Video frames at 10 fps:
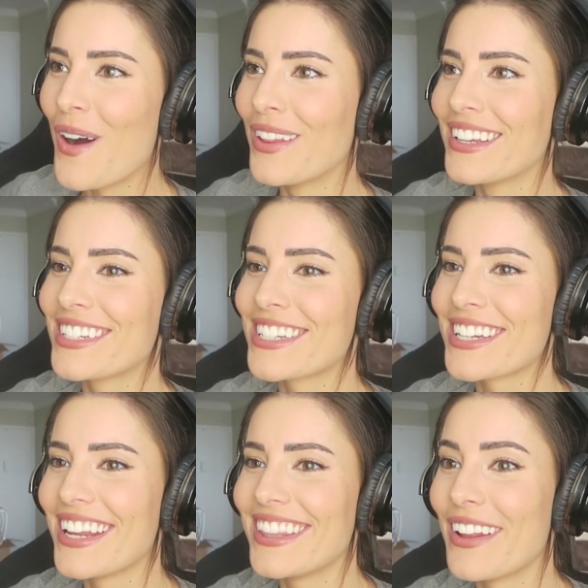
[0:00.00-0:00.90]
Holy
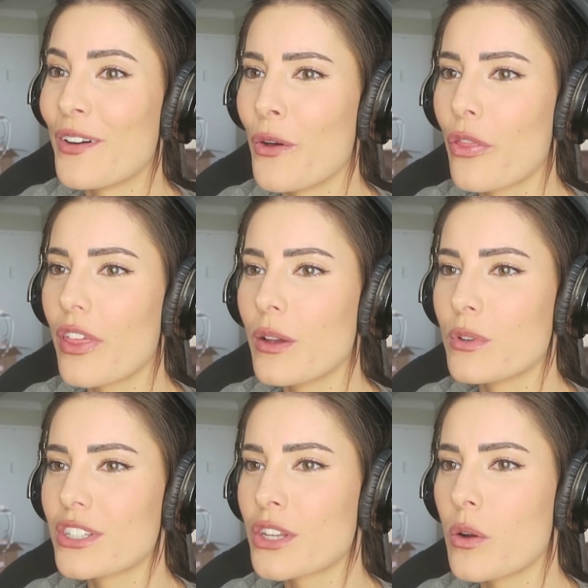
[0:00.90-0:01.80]
shit, that whole thing
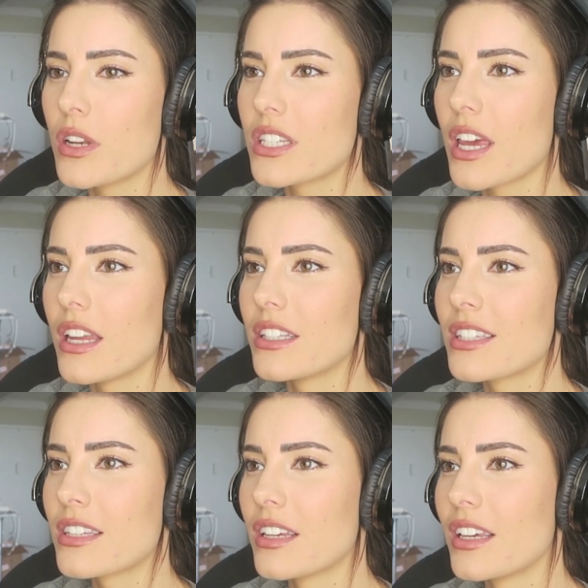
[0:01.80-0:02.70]
was so
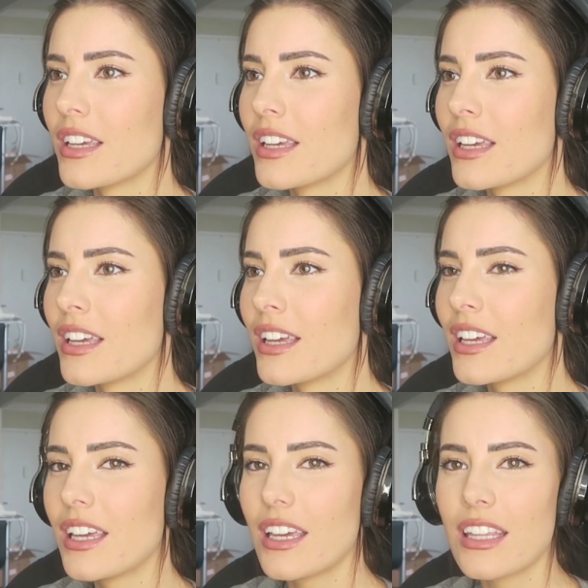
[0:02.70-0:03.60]
intense.
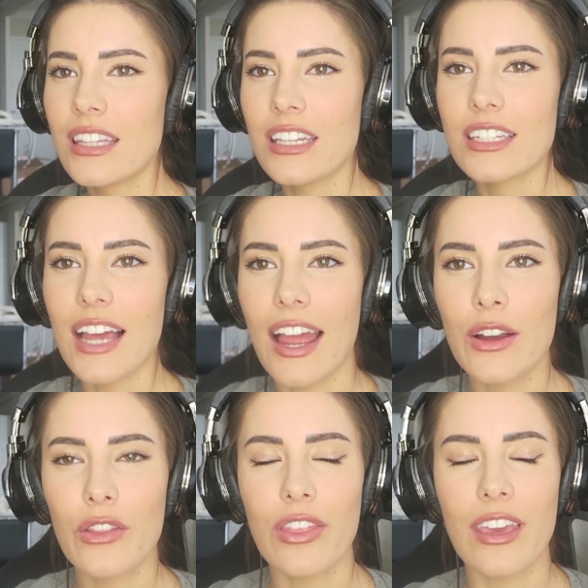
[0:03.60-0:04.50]
The
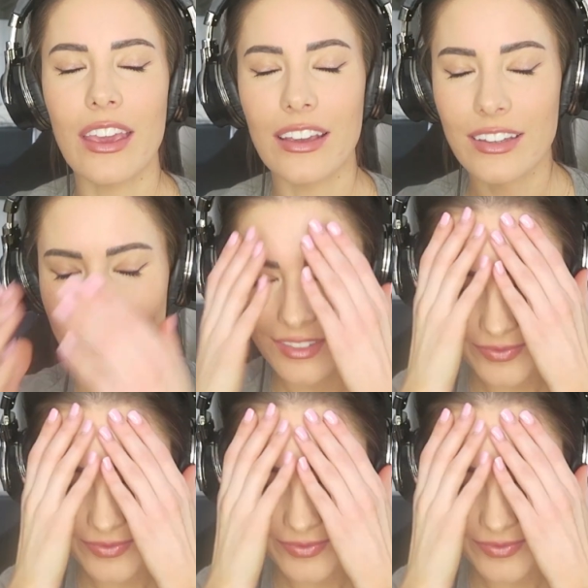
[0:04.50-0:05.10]
entire thing.